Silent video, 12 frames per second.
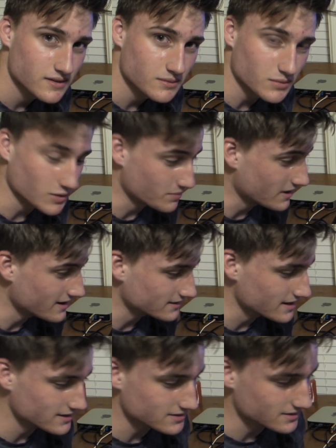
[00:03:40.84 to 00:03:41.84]
But the
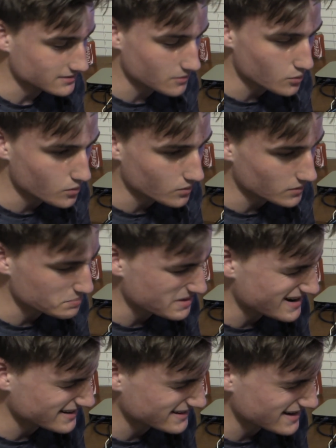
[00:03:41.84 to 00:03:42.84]
podcast? Oh, the
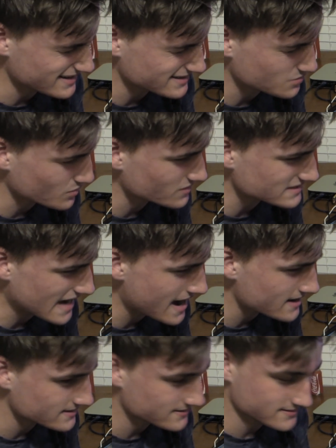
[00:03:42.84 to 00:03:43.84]
podcast. That's where it's
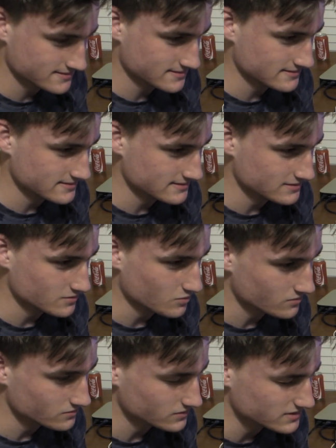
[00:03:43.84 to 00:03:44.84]
at.
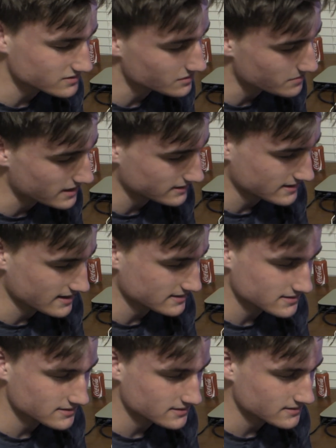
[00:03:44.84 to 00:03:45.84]
Listen to the
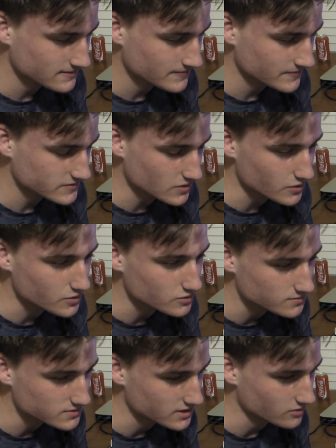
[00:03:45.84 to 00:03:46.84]
podcast. It's on our
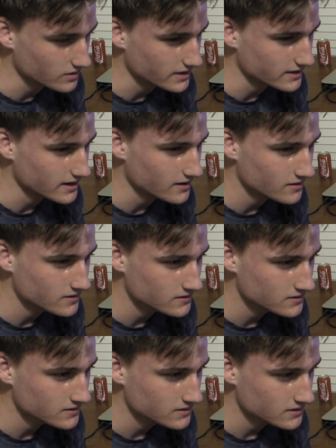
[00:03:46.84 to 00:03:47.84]
YouTube channel right now.
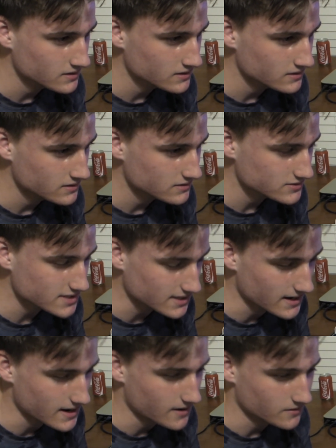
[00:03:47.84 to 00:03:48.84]
Check
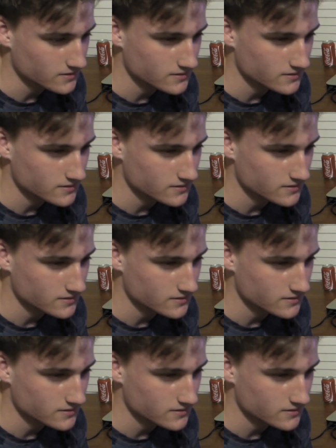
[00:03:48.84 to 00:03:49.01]
it out.